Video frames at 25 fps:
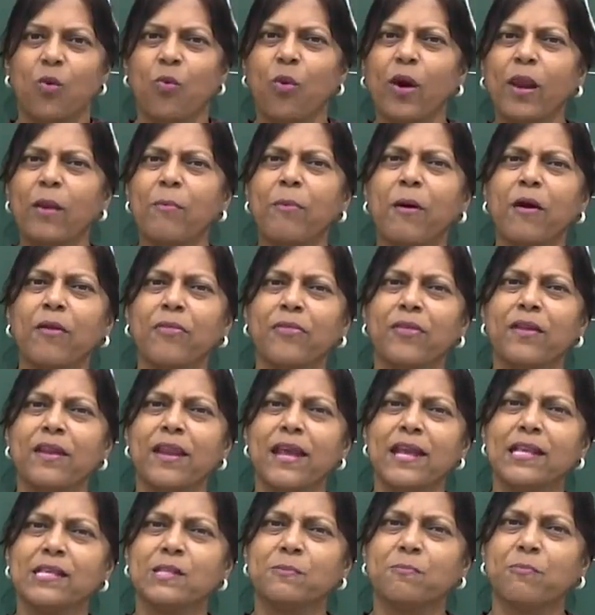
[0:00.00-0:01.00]
What about the
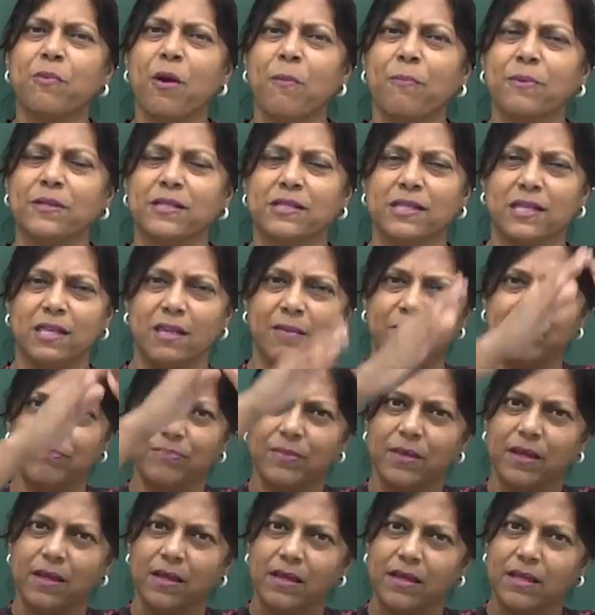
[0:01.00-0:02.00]
next property?
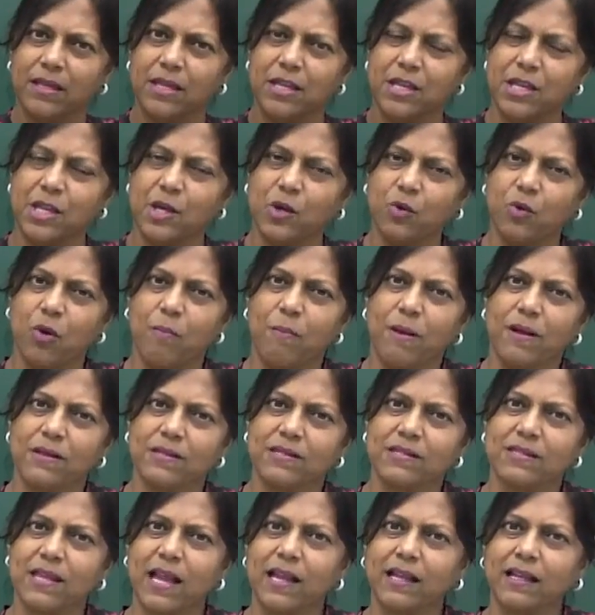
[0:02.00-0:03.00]
You know
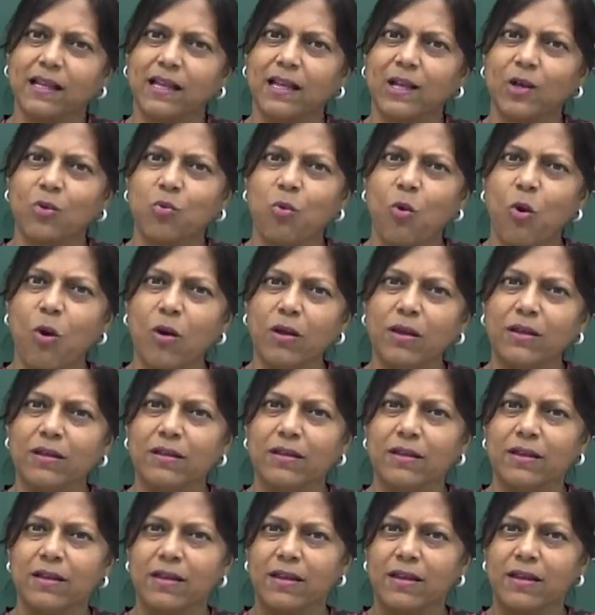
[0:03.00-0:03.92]
about cyclic chord?